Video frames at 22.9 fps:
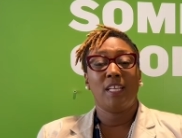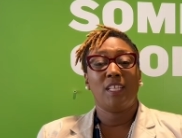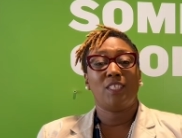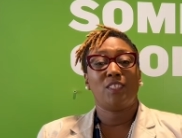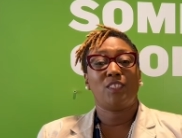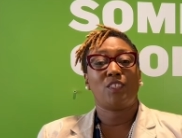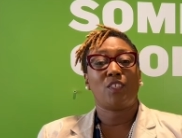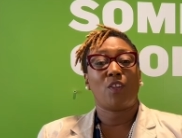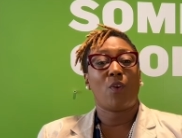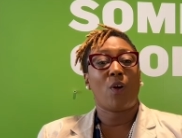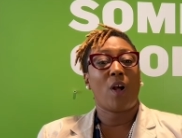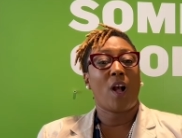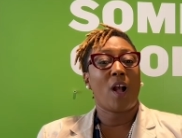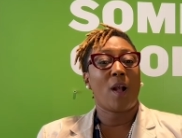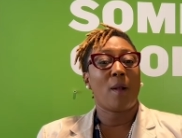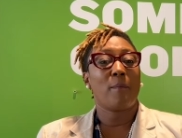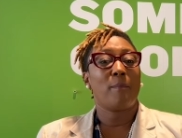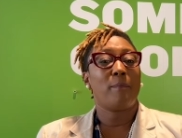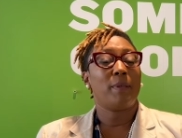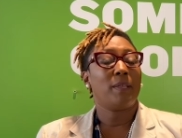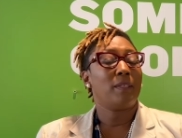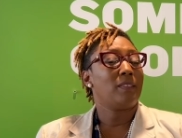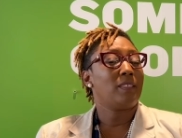So
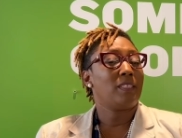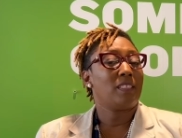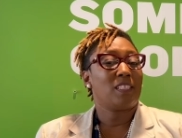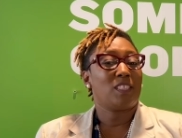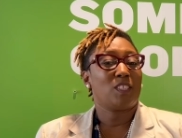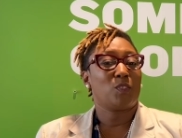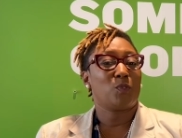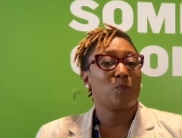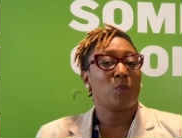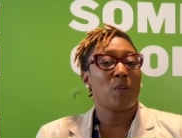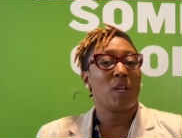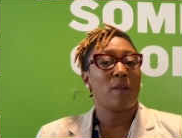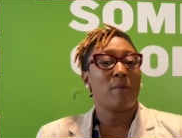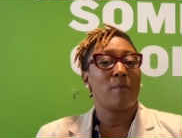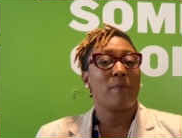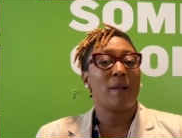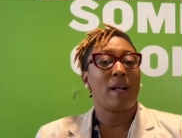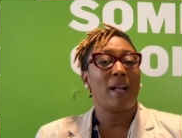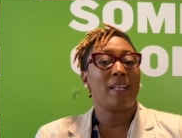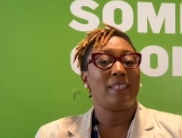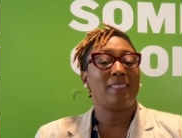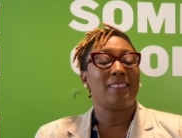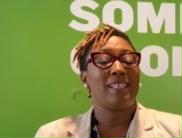our building is run
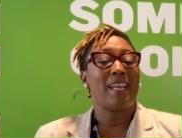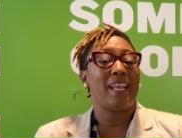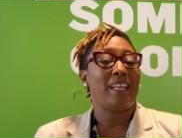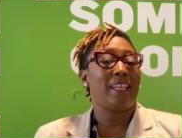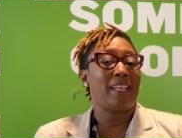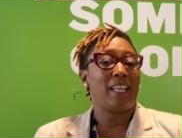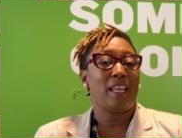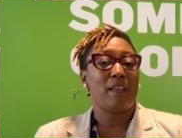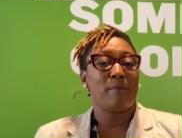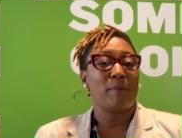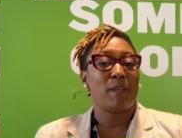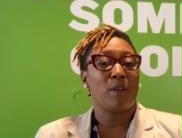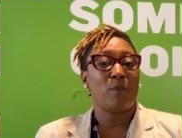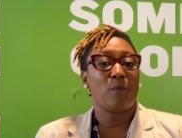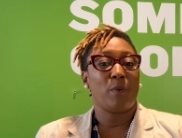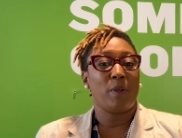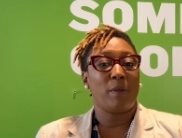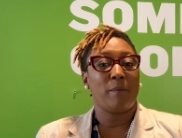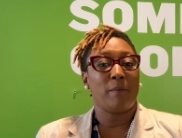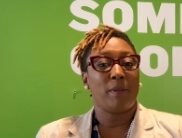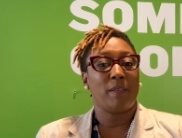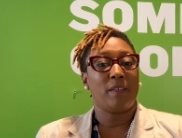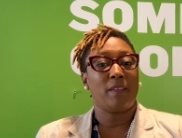by dynamic
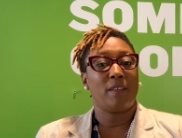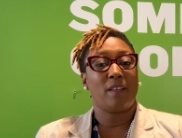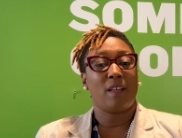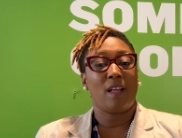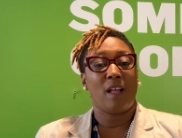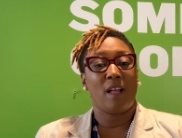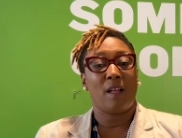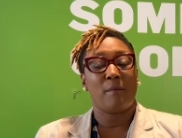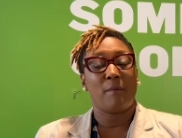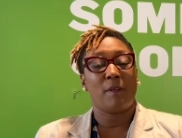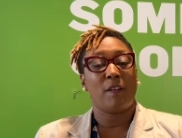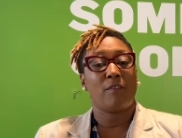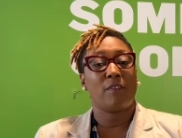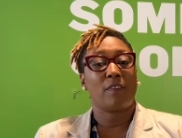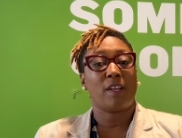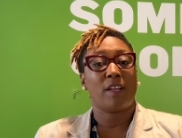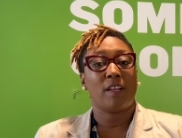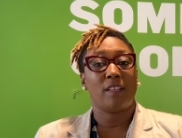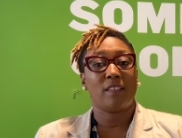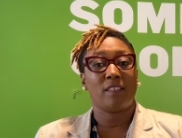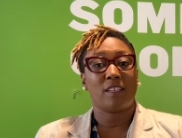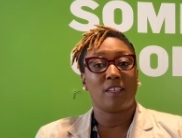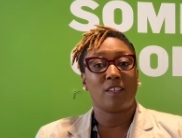women um, of
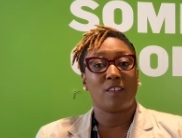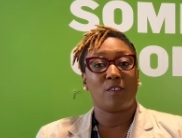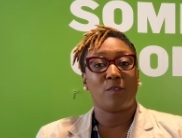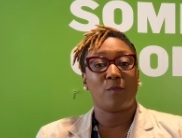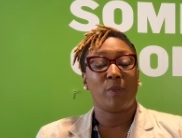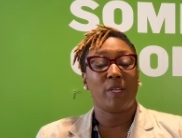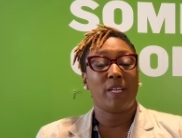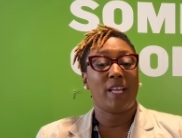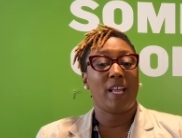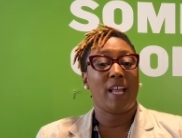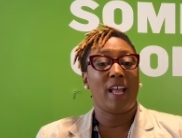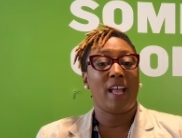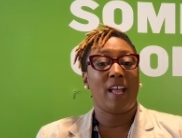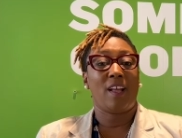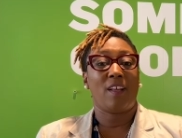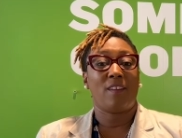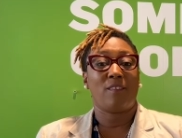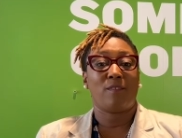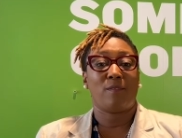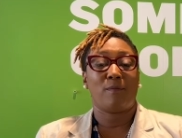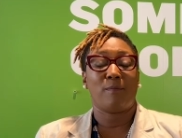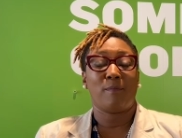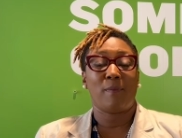color. We
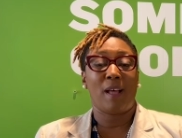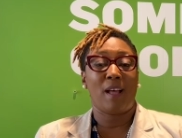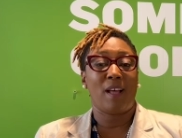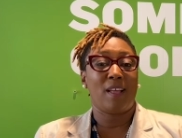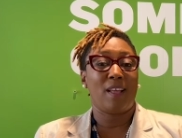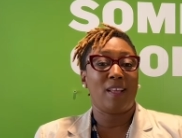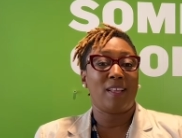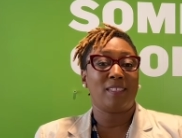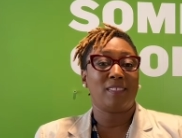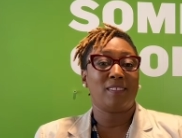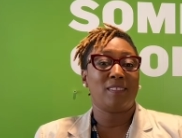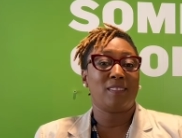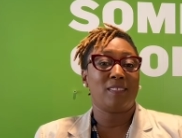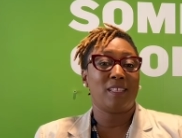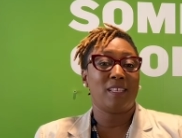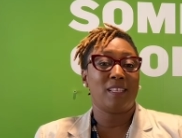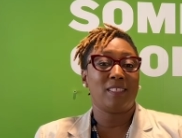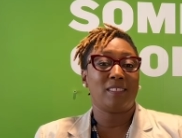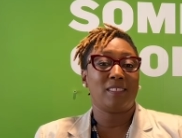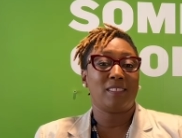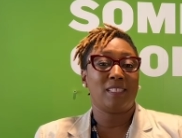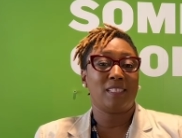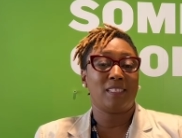have my
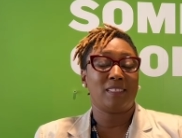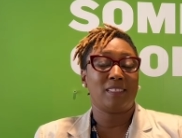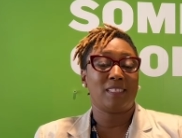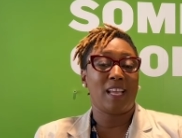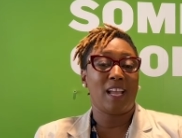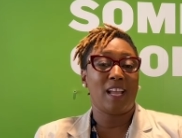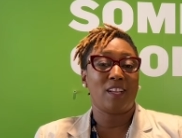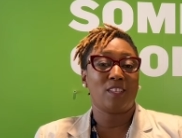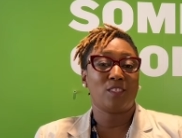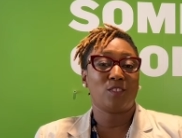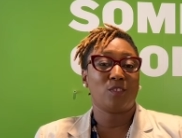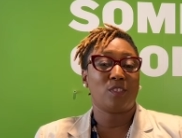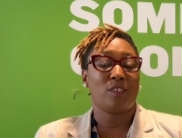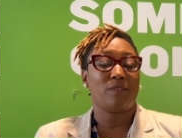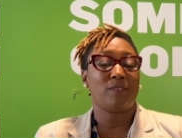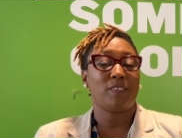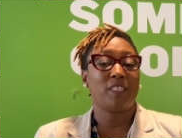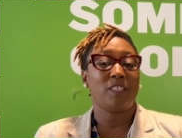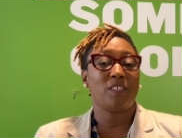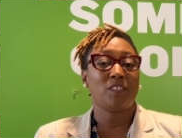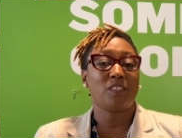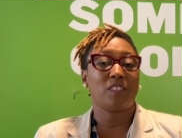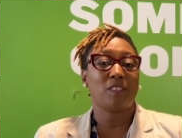in, entire sort
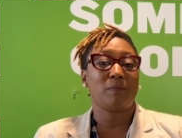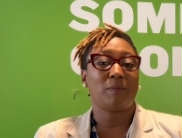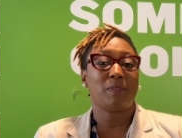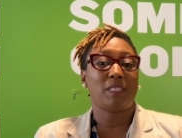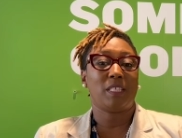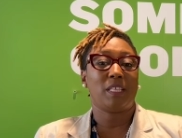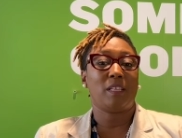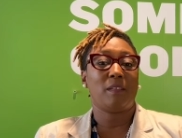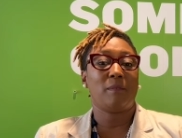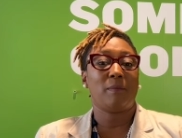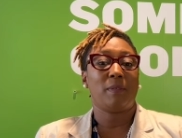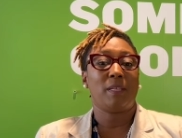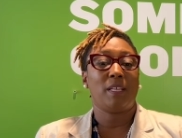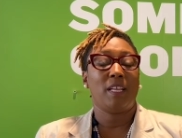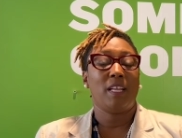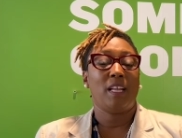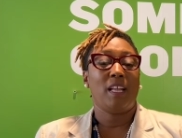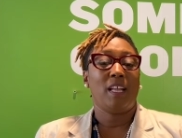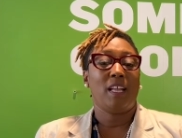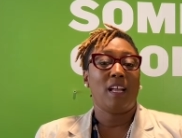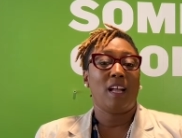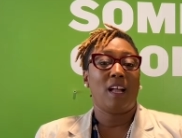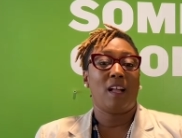of leadership team.
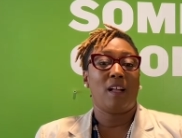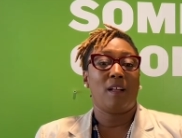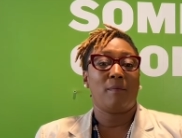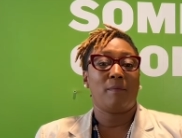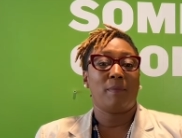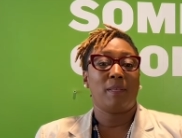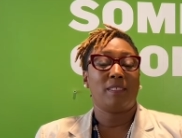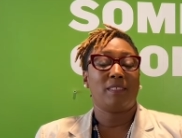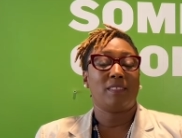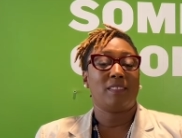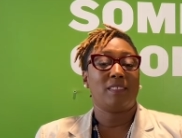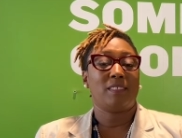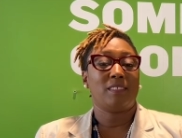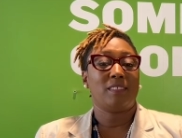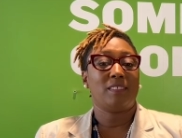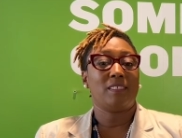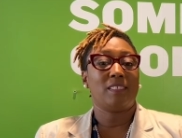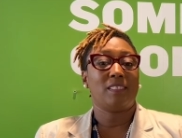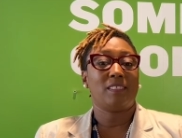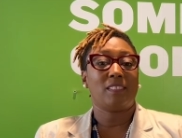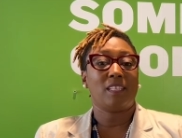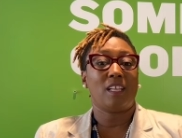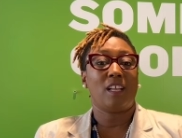Um, it
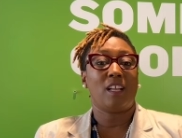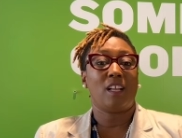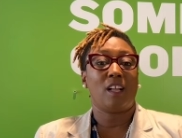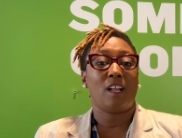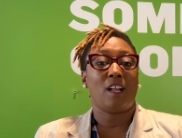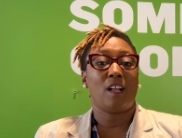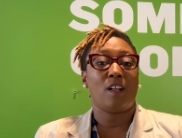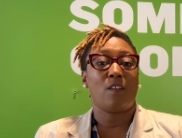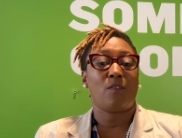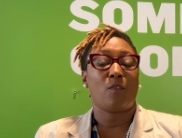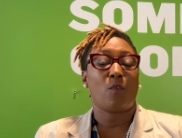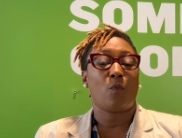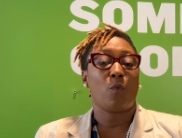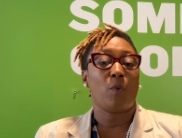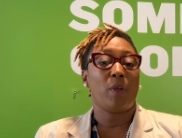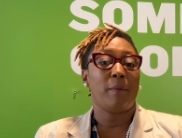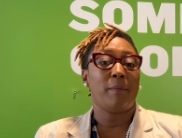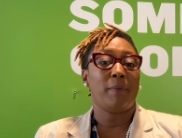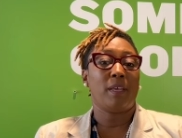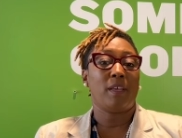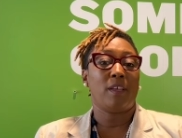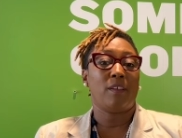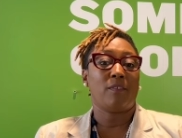consists of
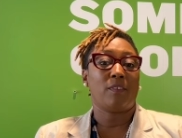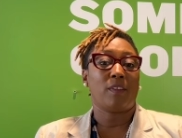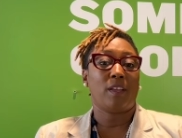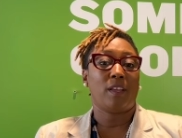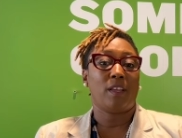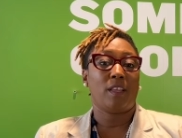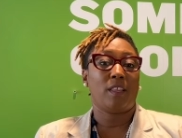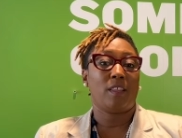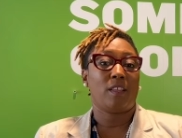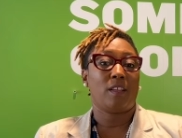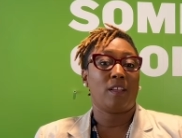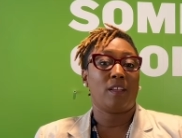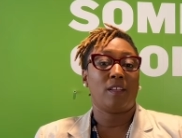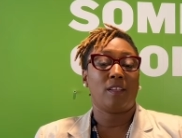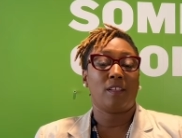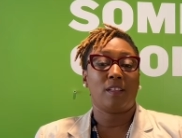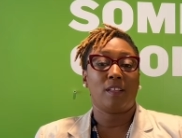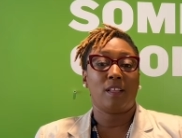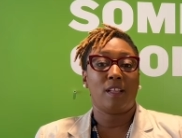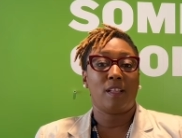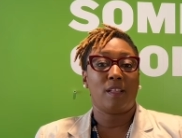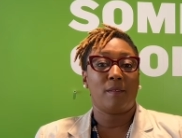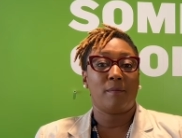women of color,
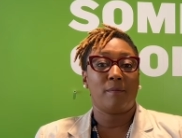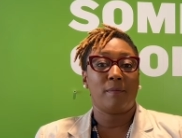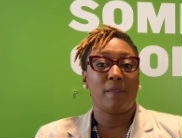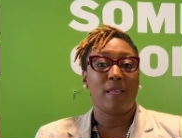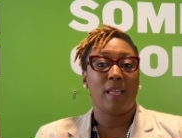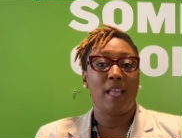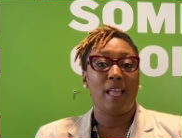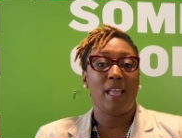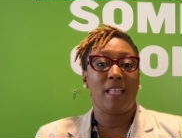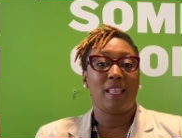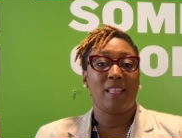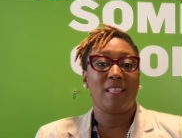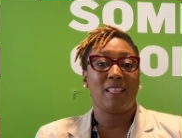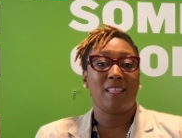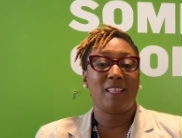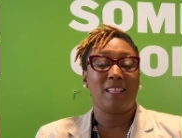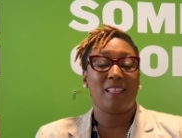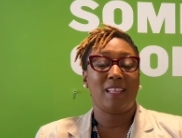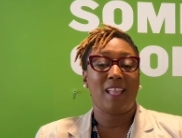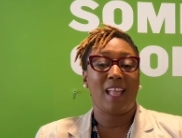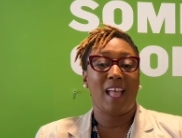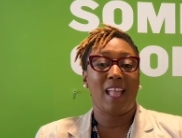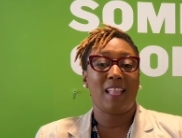um,
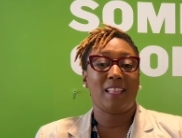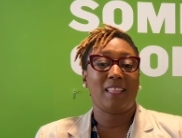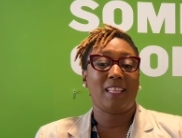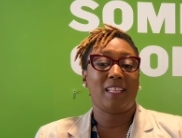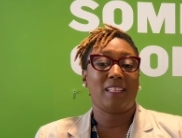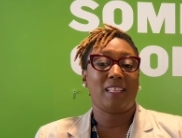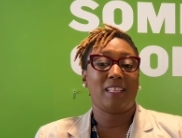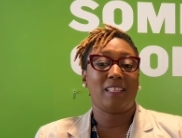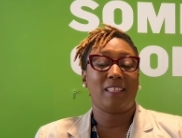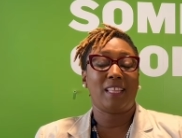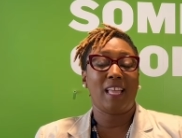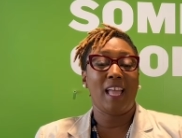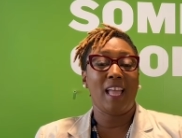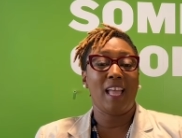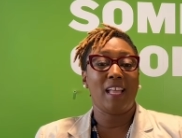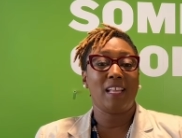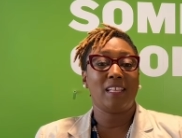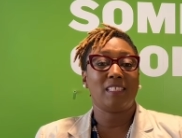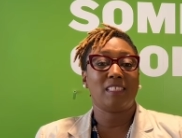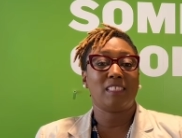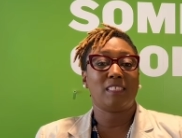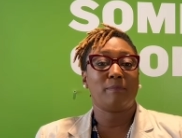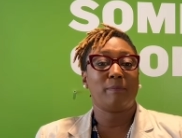and I think that
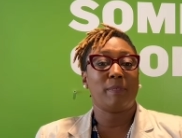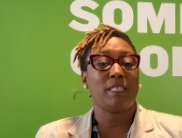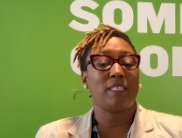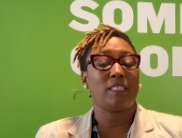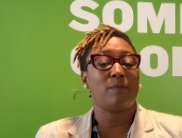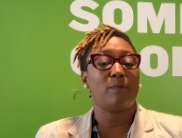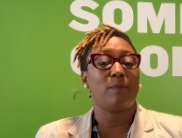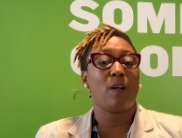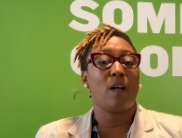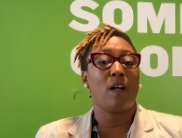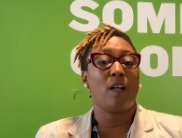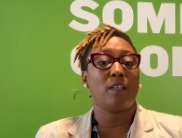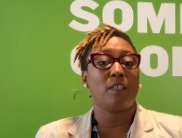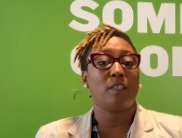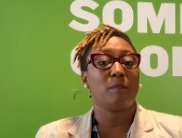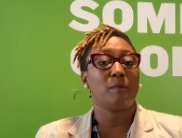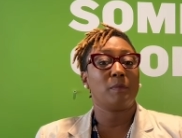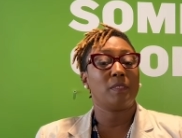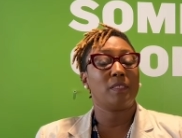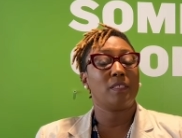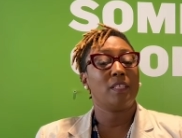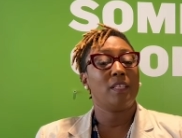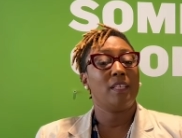that speaks
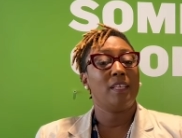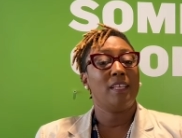volumes